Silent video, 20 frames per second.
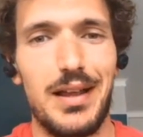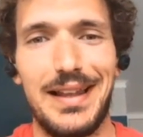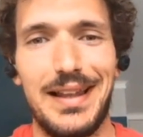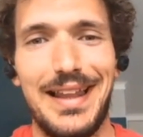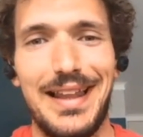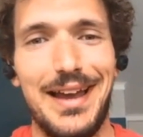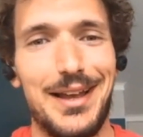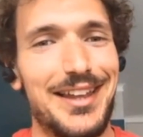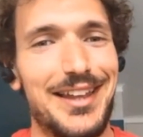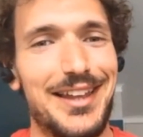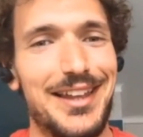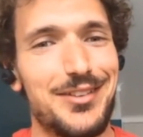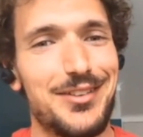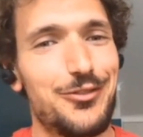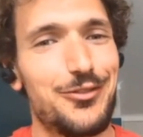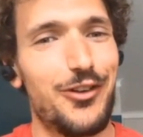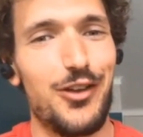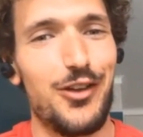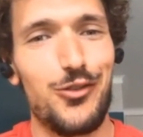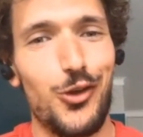
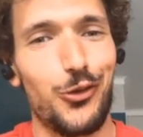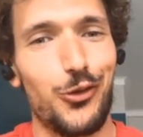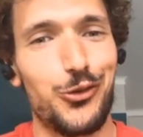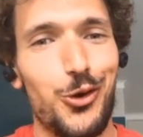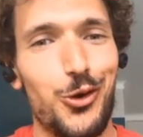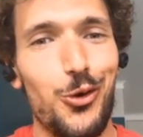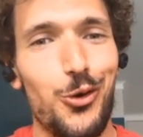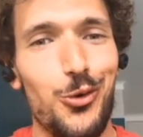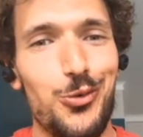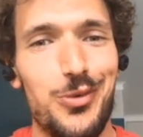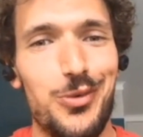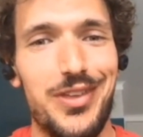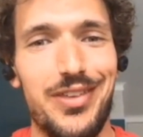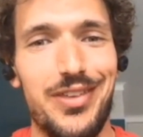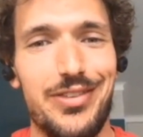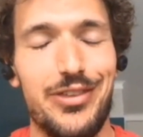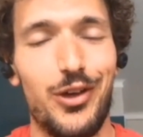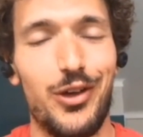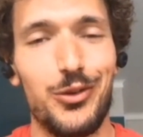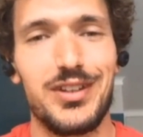5 years ago,
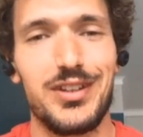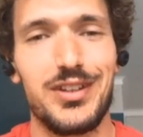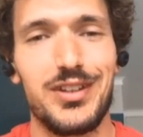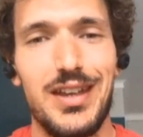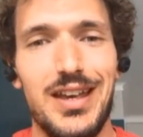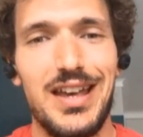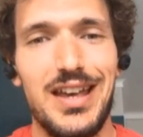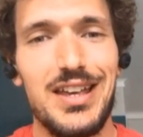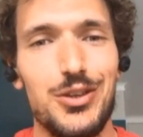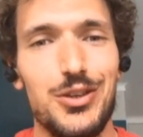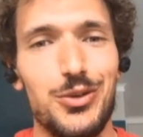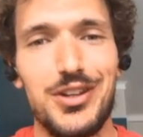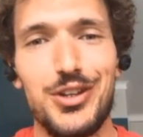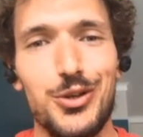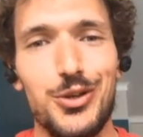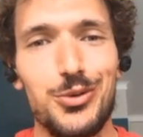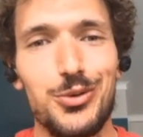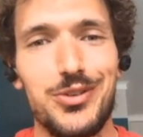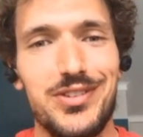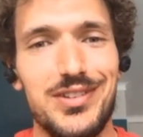we thought you
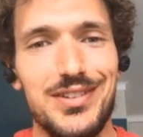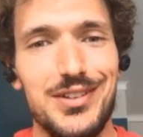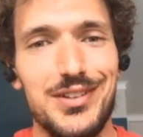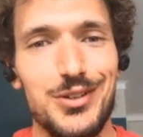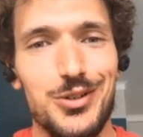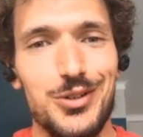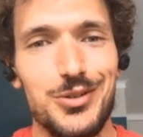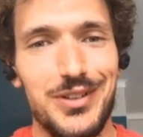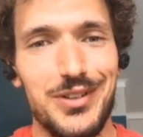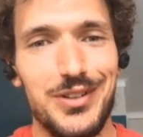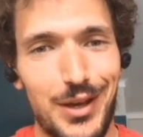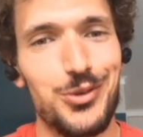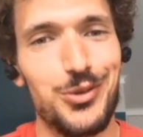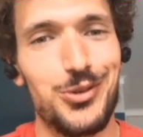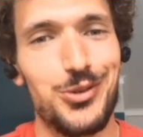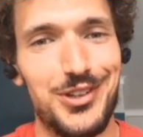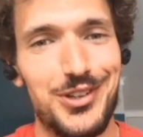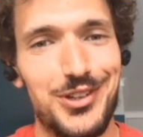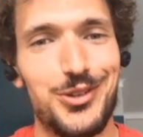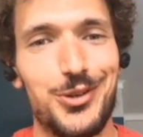need a good CTO, now
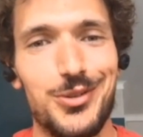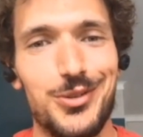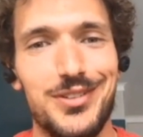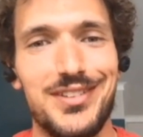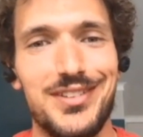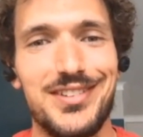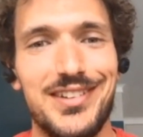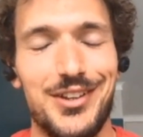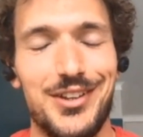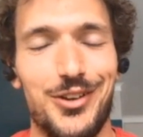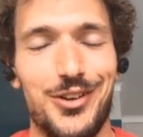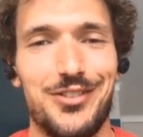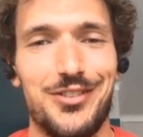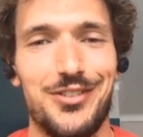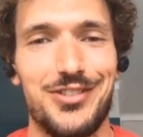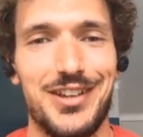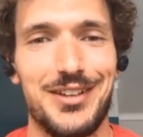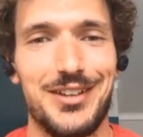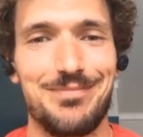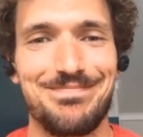you need a good designer.